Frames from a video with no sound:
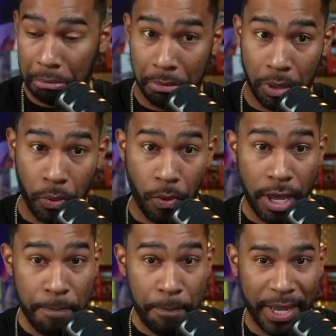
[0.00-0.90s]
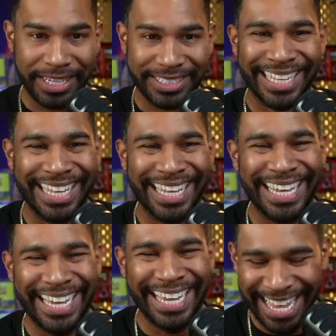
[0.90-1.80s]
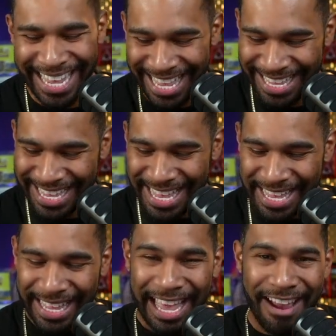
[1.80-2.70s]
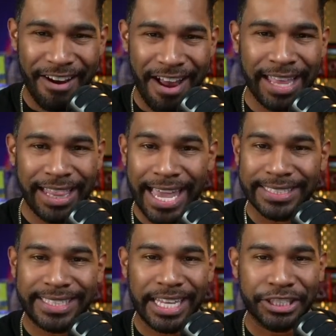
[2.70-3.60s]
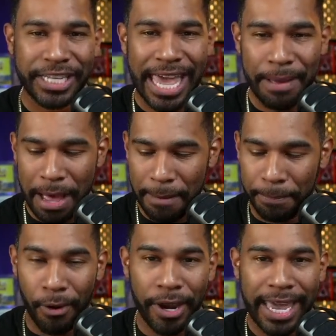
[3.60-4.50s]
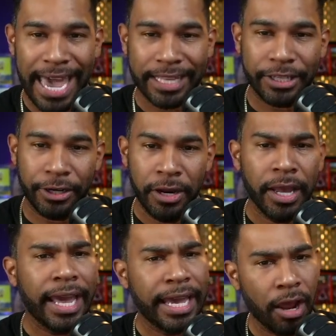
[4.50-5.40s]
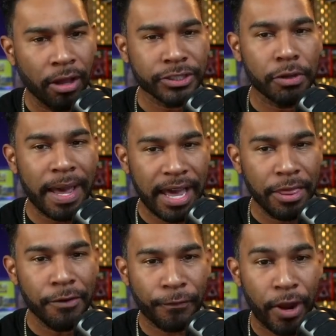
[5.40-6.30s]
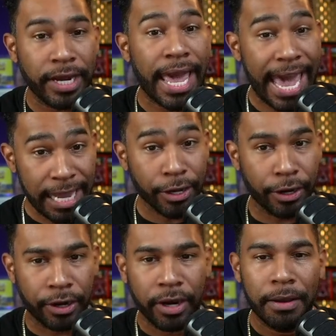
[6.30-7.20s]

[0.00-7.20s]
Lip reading: One Piece. All right, like I said, shout out my boy Hector and also my other friend Edgar.